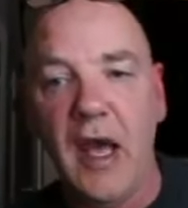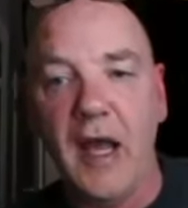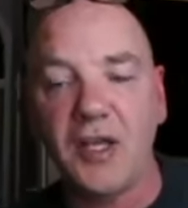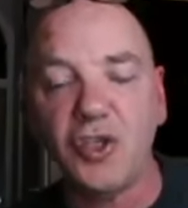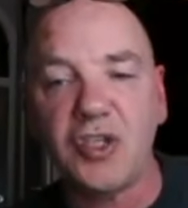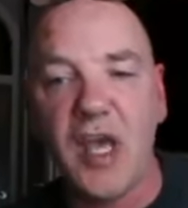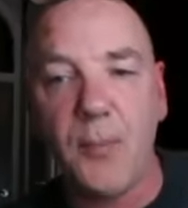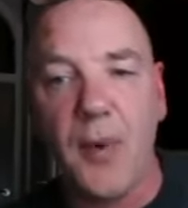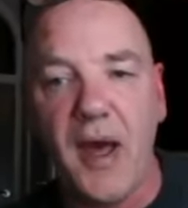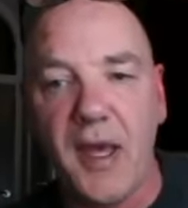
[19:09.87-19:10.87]
And I just
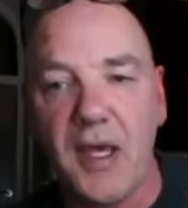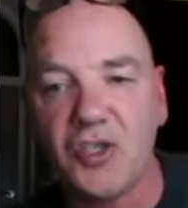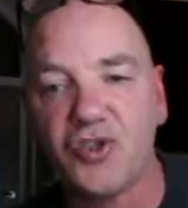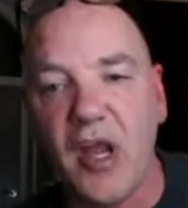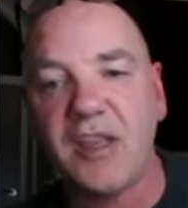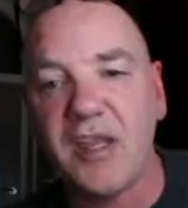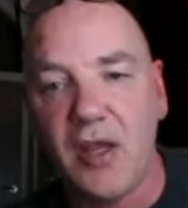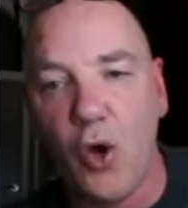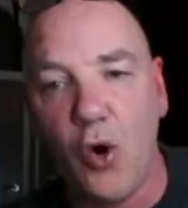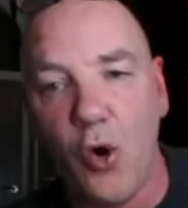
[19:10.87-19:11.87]
think by strengthening
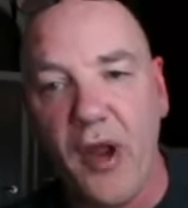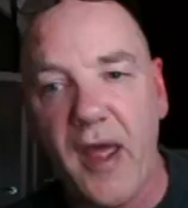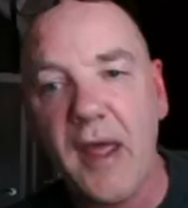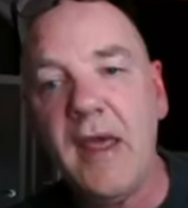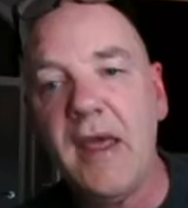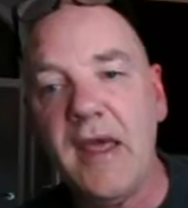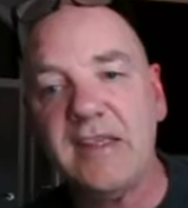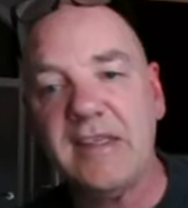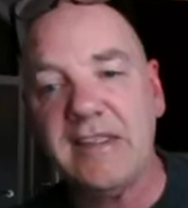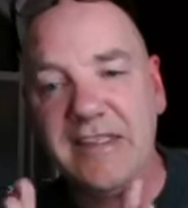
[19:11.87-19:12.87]
the aura,
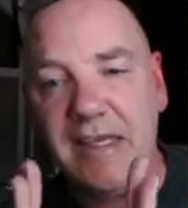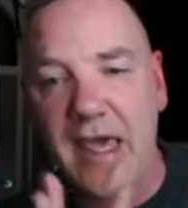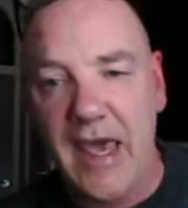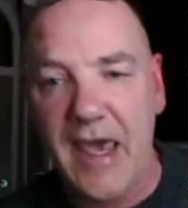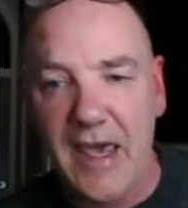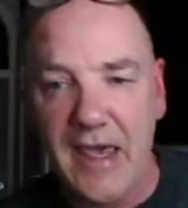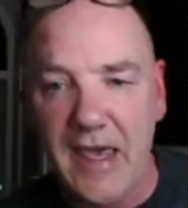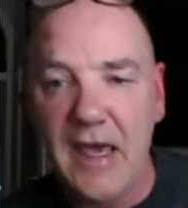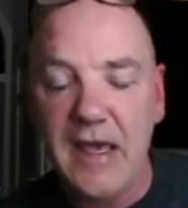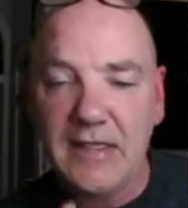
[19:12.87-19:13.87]
it's
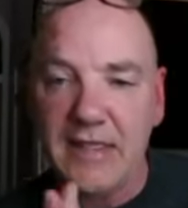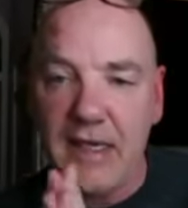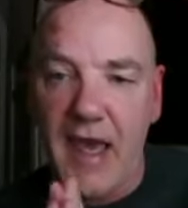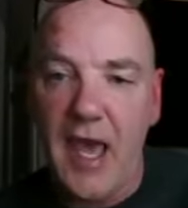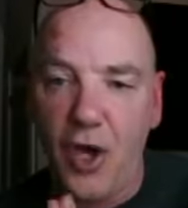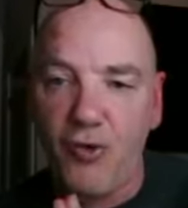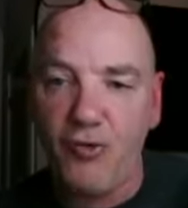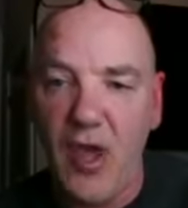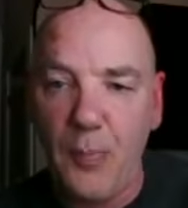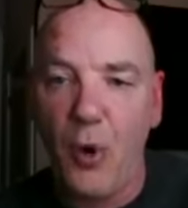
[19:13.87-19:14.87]
key to get a
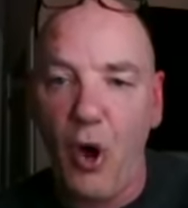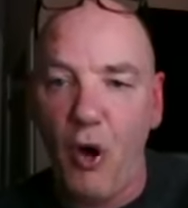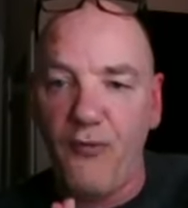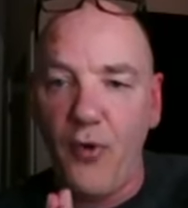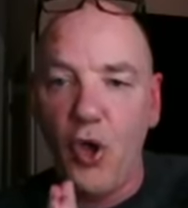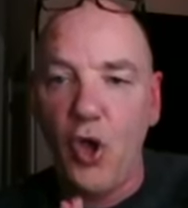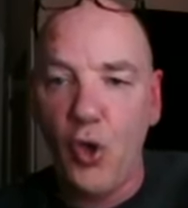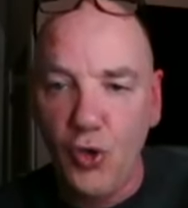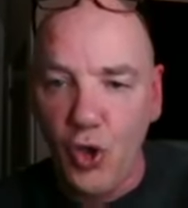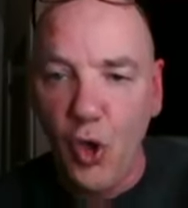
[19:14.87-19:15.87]
grip of who
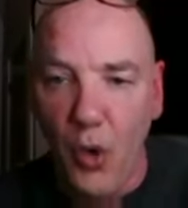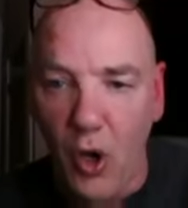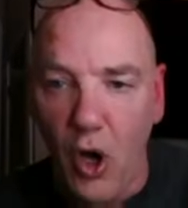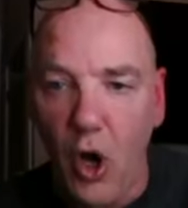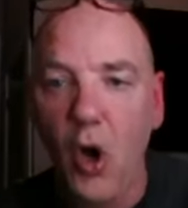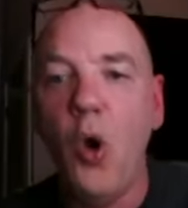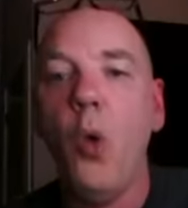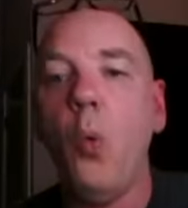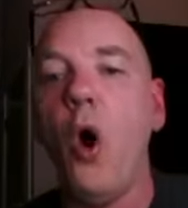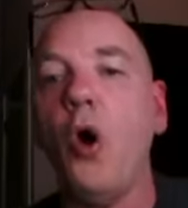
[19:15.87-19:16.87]
you are,
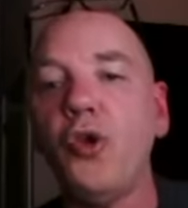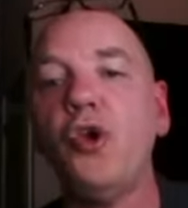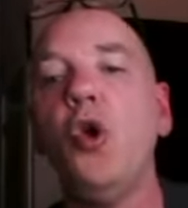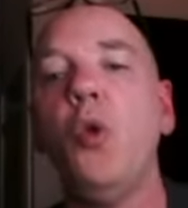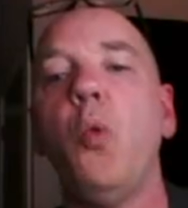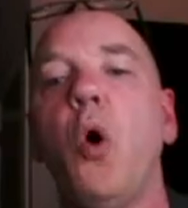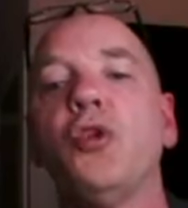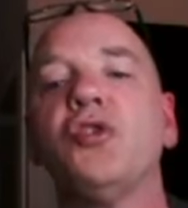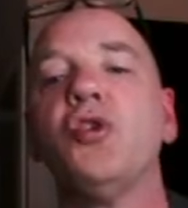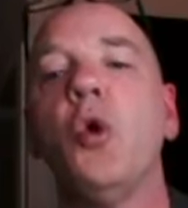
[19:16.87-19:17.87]
what you
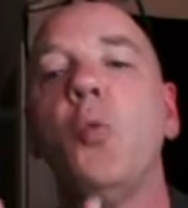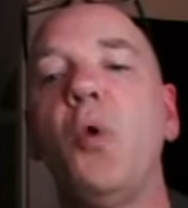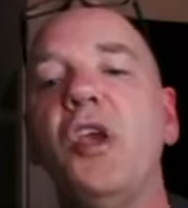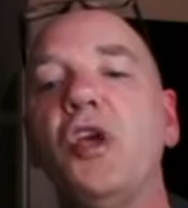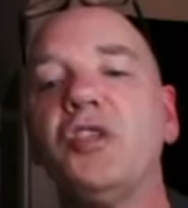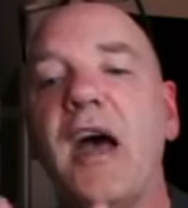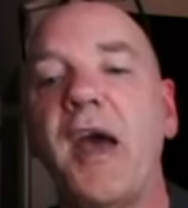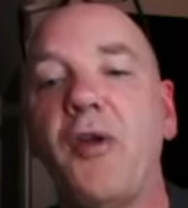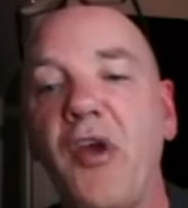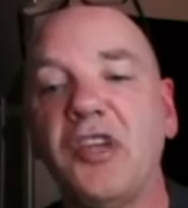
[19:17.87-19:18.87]
want, where your
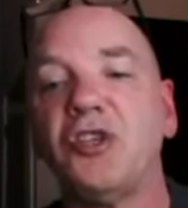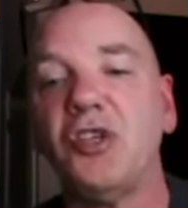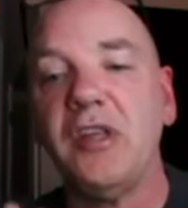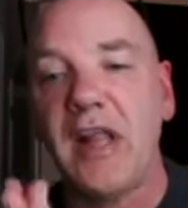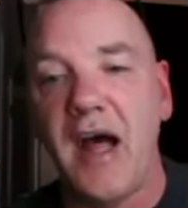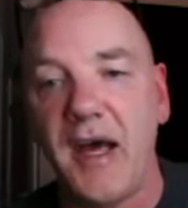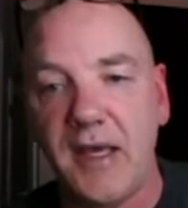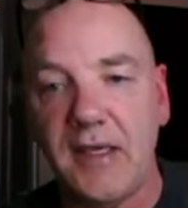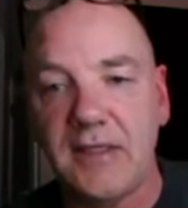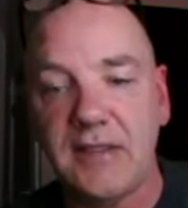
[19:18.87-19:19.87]
direction
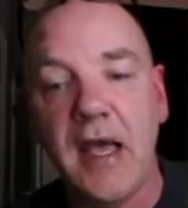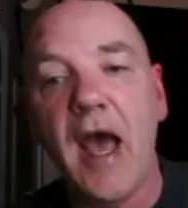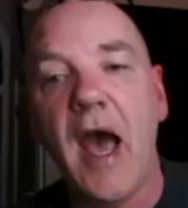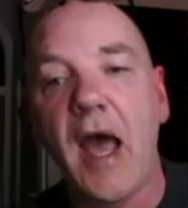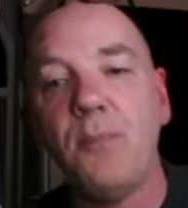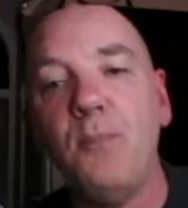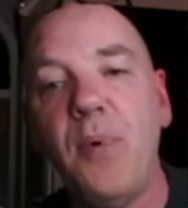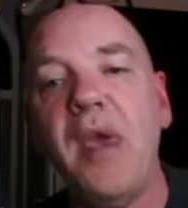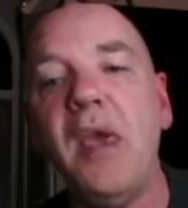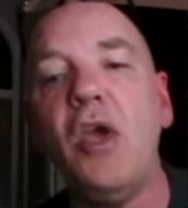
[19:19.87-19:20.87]
lies, and
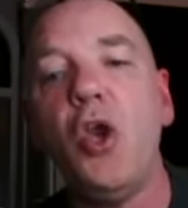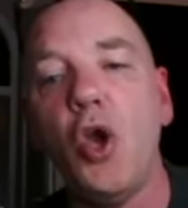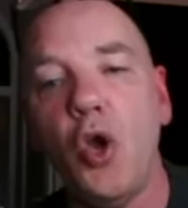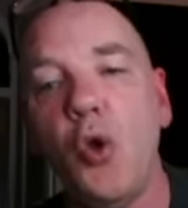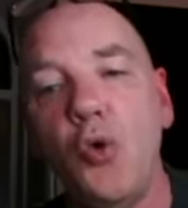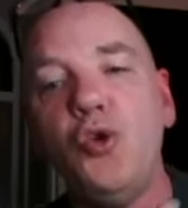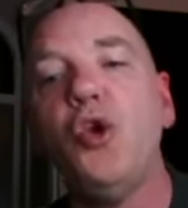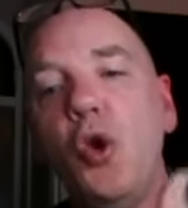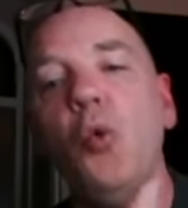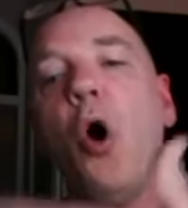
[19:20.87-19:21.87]
be who
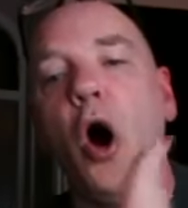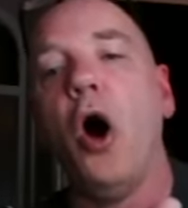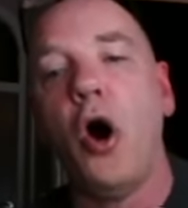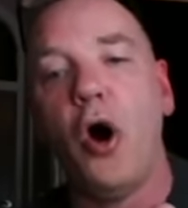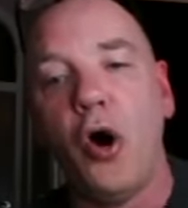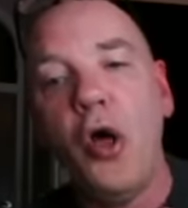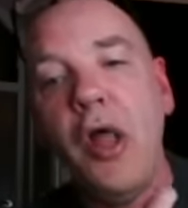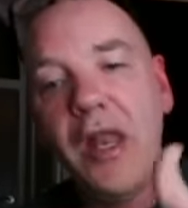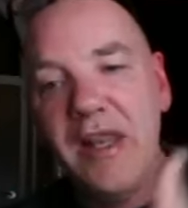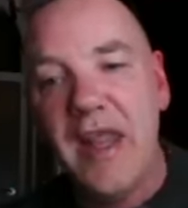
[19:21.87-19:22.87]
you are.
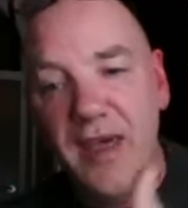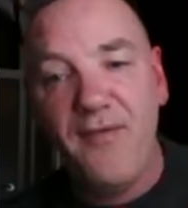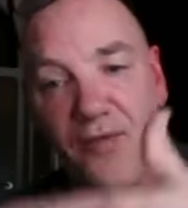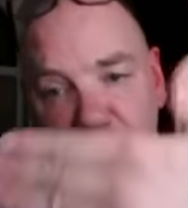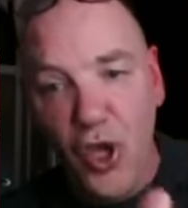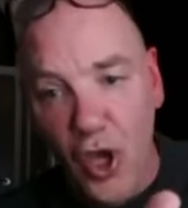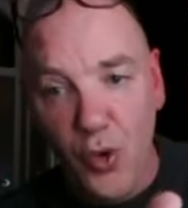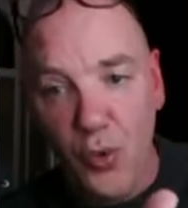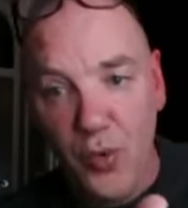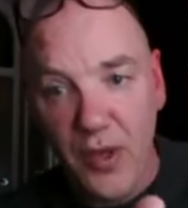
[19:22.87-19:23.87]
Live
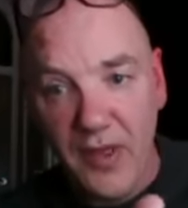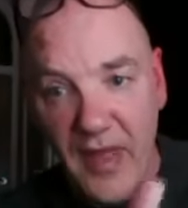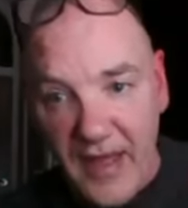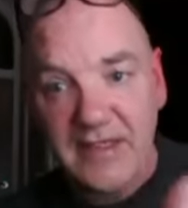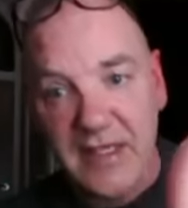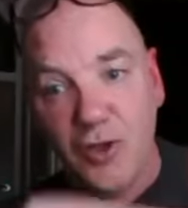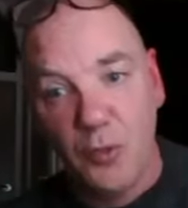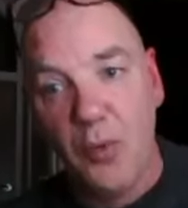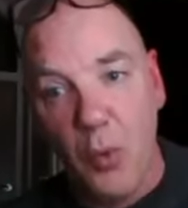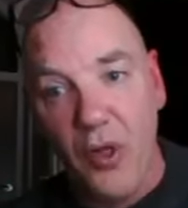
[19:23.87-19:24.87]
you. That is the
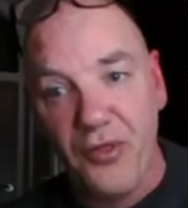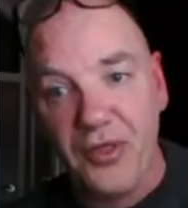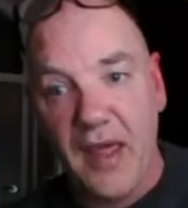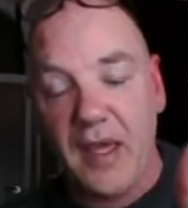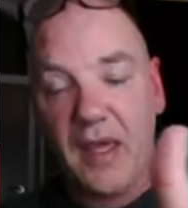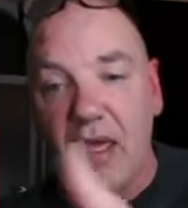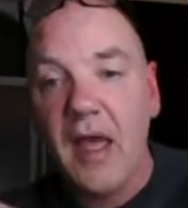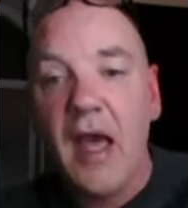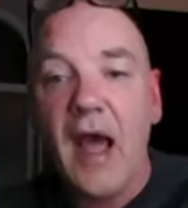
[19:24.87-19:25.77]
number one thing.